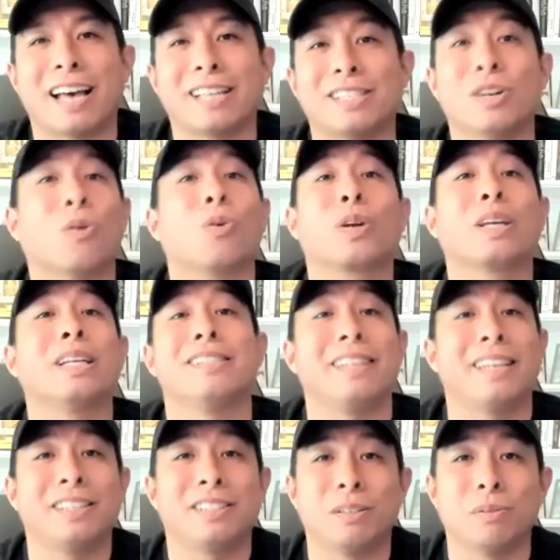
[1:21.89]
as an
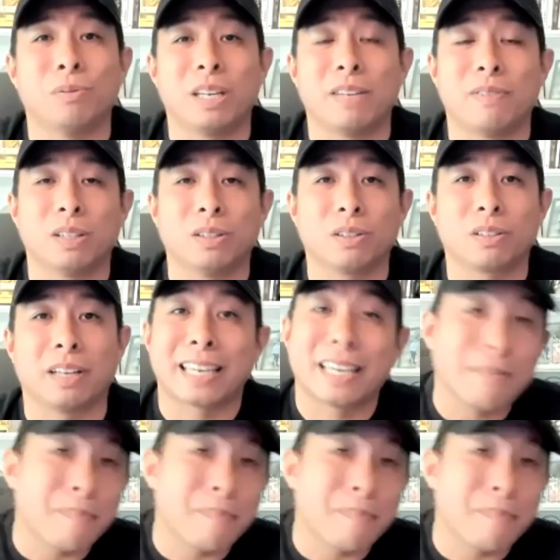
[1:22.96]
organization would even look like.